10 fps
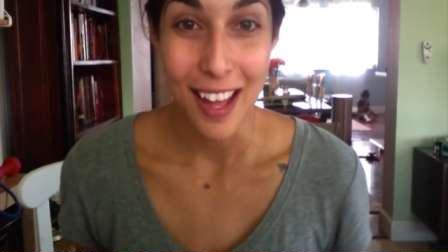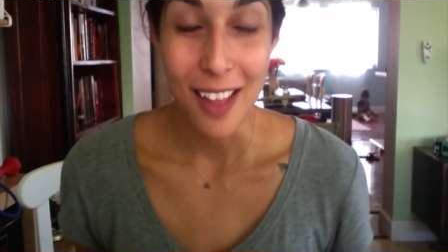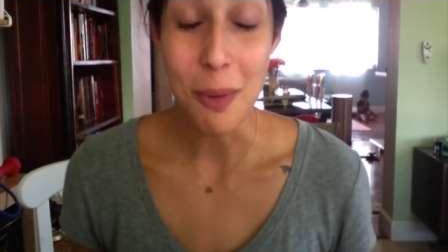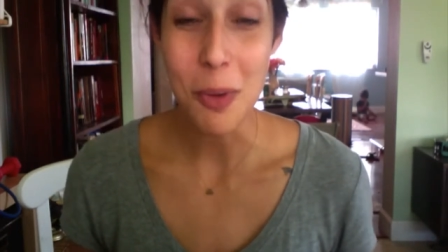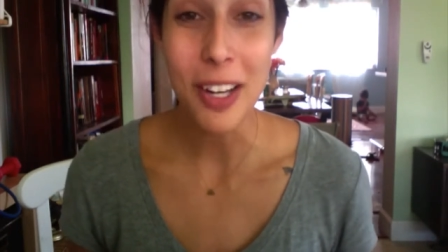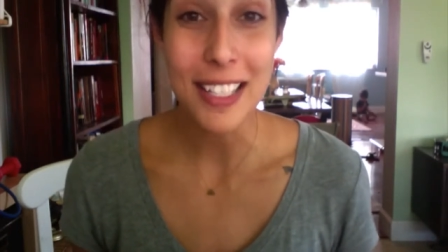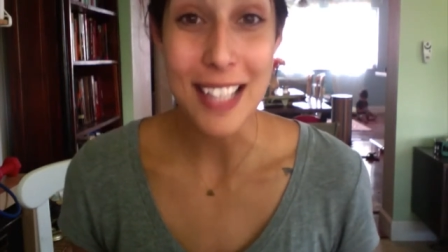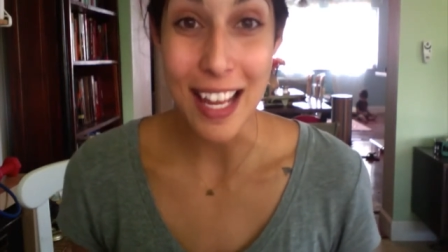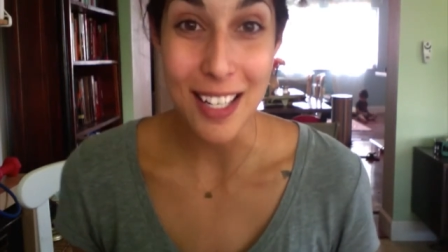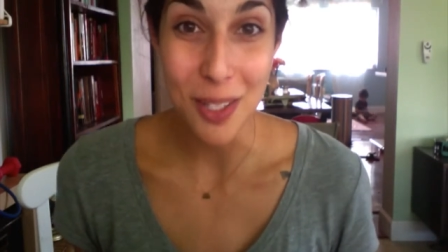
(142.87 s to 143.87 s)
They're more
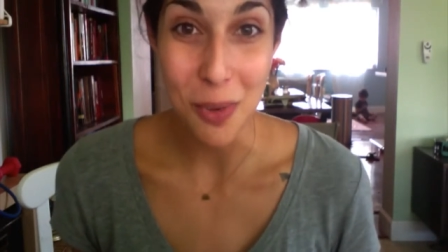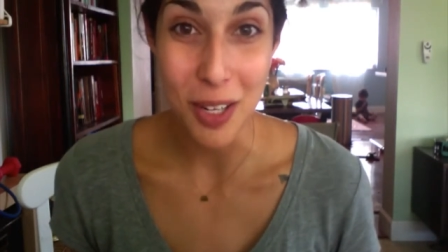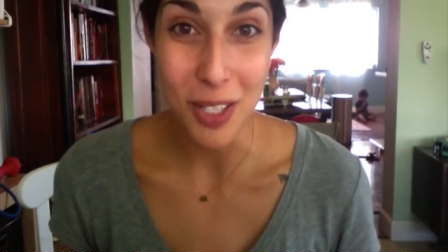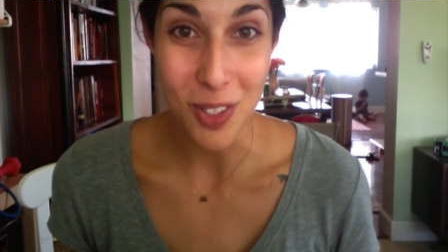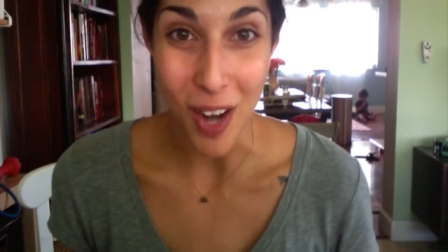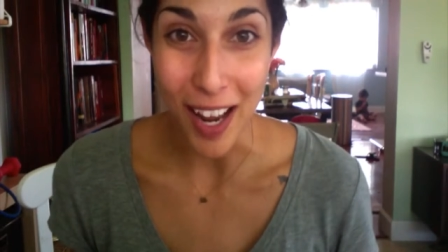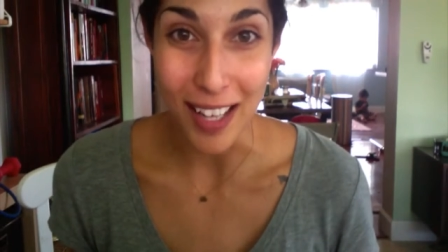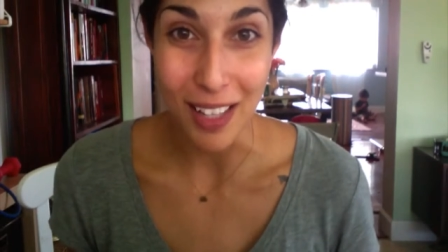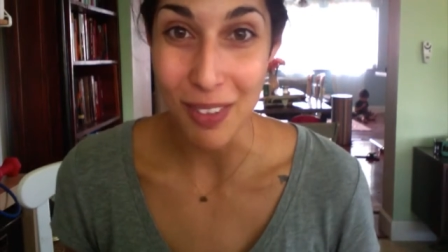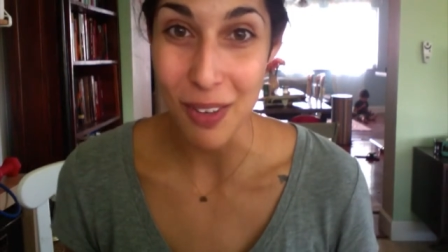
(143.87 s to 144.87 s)
excited to want to try
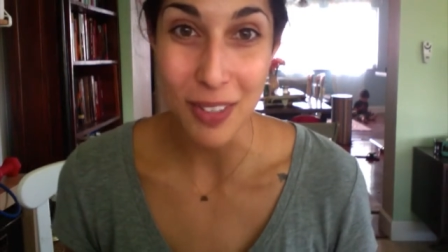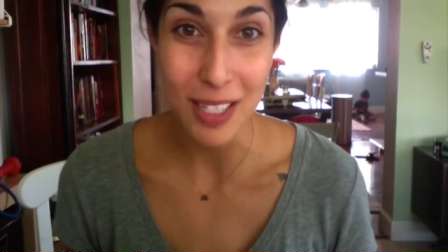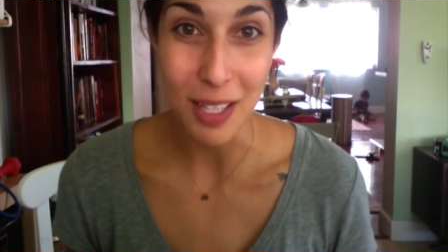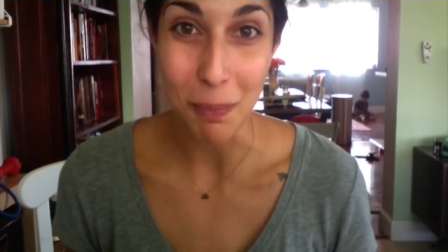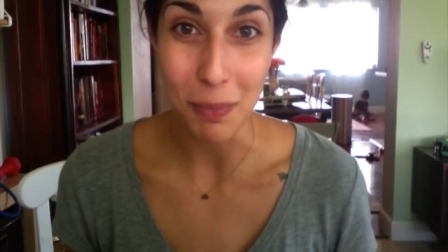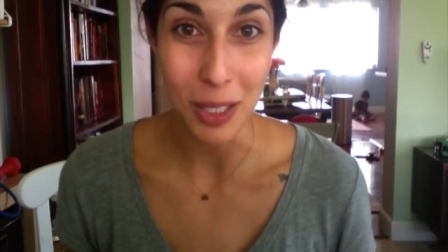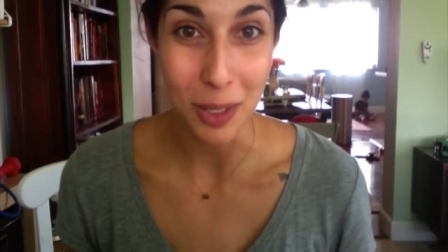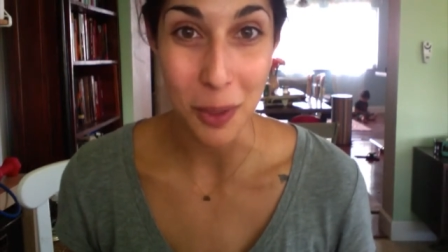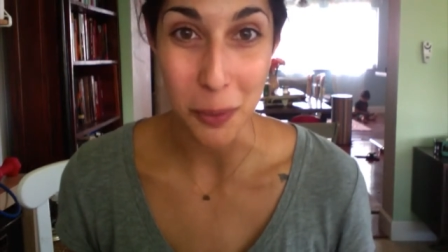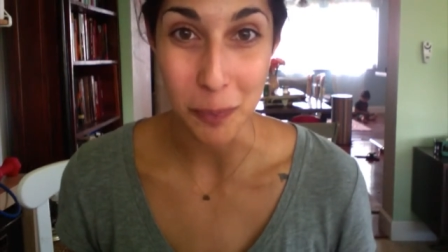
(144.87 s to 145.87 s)
it, even if it's something
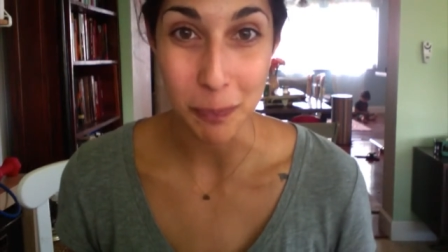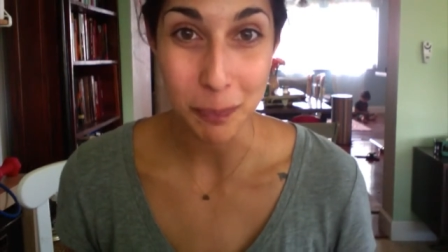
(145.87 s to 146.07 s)
new.